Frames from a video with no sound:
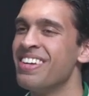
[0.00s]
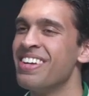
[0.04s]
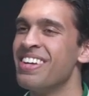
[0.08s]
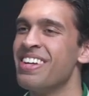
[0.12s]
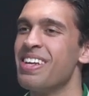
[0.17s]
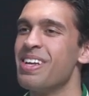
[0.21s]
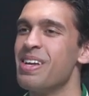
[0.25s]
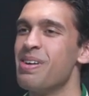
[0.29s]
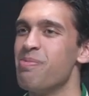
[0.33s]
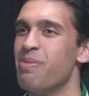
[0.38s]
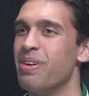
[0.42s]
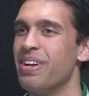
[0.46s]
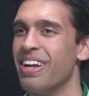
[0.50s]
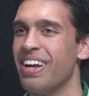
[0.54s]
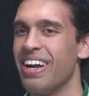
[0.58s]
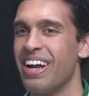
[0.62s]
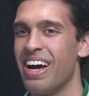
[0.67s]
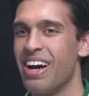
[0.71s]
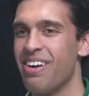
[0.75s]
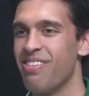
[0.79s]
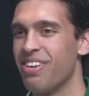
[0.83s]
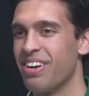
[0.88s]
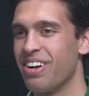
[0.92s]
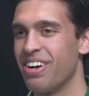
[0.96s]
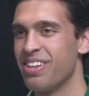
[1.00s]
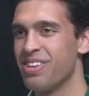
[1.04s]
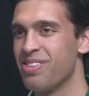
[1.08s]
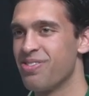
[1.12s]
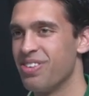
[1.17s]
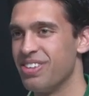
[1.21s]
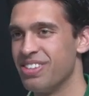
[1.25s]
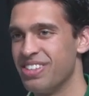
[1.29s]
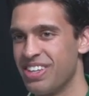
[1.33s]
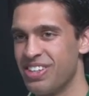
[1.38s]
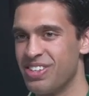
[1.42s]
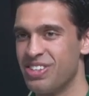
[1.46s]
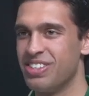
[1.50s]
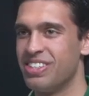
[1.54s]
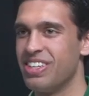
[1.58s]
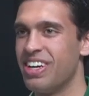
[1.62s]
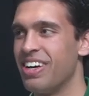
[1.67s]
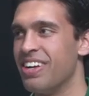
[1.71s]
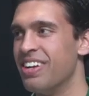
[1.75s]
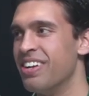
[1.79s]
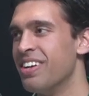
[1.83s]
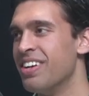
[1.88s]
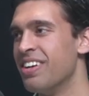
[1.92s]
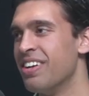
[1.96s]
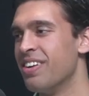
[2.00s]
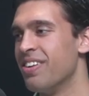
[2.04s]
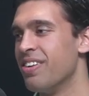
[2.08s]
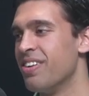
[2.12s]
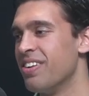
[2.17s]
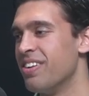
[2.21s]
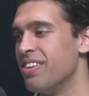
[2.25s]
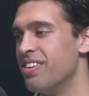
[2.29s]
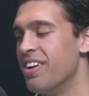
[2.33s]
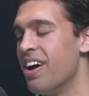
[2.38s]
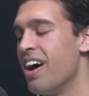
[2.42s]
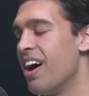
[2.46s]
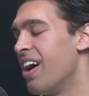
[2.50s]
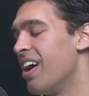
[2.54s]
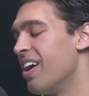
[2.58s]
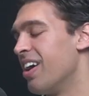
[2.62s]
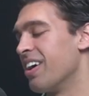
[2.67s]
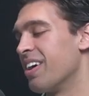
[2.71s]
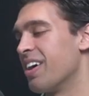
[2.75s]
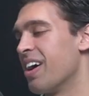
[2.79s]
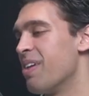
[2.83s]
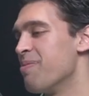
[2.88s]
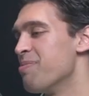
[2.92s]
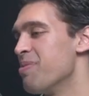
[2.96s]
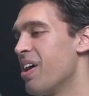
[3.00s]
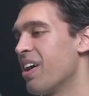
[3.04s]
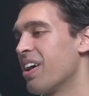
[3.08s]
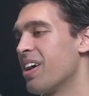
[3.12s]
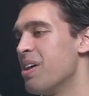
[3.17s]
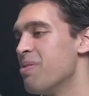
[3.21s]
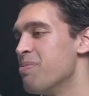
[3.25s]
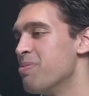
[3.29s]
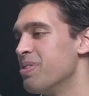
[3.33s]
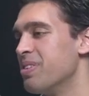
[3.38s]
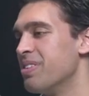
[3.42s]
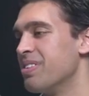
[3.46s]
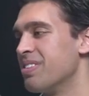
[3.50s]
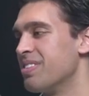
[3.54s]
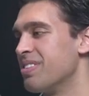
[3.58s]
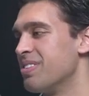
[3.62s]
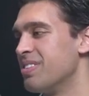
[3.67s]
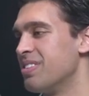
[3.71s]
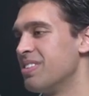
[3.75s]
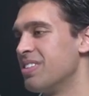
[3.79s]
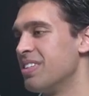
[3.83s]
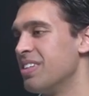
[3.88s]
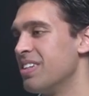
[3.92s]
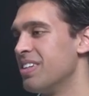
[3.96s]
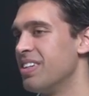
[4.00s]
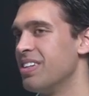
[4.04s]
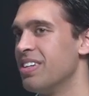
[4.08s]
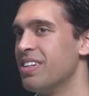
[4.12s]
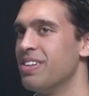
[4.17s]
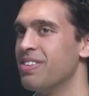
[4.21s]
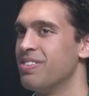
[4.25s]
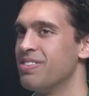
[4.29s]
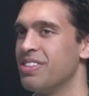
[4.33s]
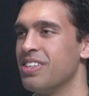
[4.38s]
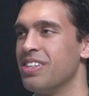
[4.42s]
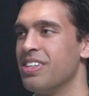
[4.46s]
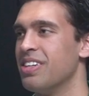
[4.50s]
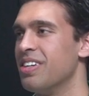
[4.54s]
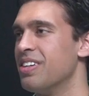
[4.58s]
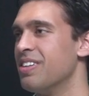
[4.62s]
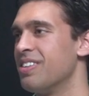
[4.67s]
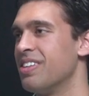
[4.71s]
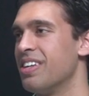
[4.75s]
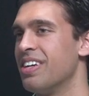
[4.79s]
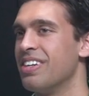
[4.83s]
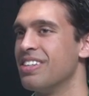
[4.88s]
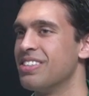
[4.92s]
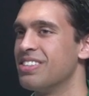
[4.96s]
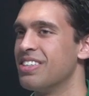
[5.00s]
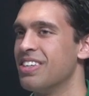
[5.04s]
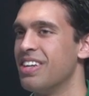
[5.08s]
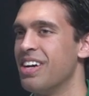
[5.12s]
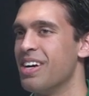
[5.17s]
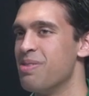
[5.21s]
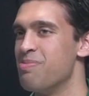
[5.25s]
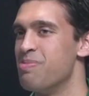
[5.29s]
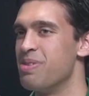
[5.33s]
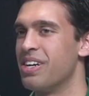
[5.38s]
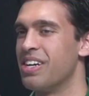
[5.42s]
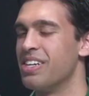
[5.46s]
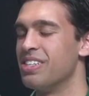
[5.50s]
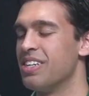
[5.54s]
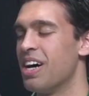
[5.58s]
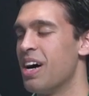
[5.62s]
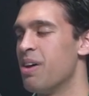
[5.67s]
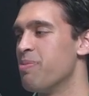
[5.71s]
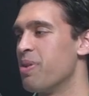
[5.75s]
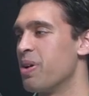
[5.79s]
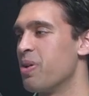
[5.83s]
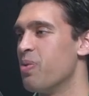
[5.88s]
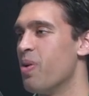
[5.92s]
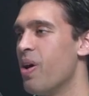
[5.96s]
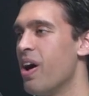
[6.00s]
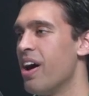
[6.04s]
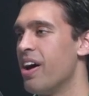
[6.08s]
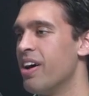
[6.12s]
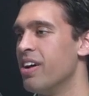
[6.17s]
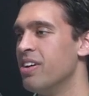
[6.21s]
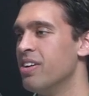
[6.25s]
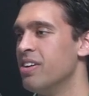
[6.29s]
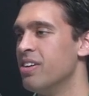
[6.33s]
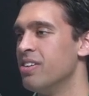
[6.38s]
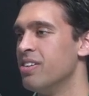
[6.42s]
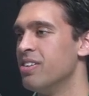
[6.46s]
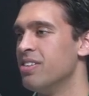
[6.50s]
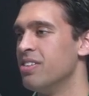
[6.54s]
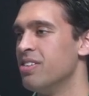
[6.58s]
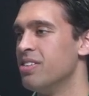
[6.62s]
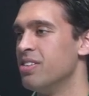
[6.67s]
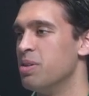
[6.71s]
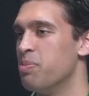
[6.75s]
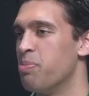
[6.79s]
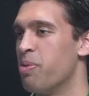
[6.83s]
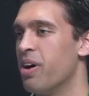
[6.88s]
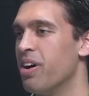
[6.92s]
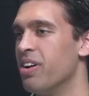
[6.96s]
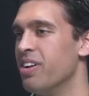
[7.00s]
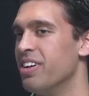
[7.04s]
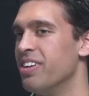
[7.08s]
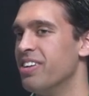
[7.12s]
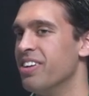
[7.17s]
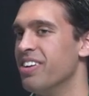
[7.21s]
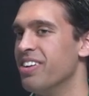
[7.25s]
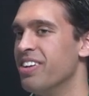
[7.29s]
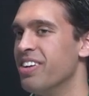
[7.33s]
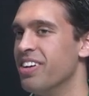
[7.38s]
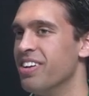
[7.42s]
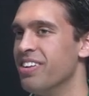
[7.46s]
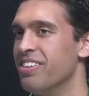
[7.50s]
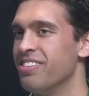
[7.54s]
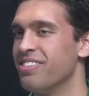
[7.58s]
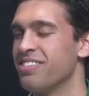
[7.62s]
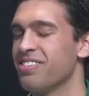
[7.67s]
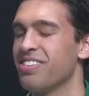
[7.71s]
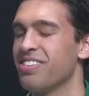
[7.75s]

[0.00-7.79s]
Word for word: so funny. But then I have like other friends, like you said, nah, like I'm not coming. To, yeah, the, having to a bad day tonight today. because I'm like, why? the parlay didn't hit. Are you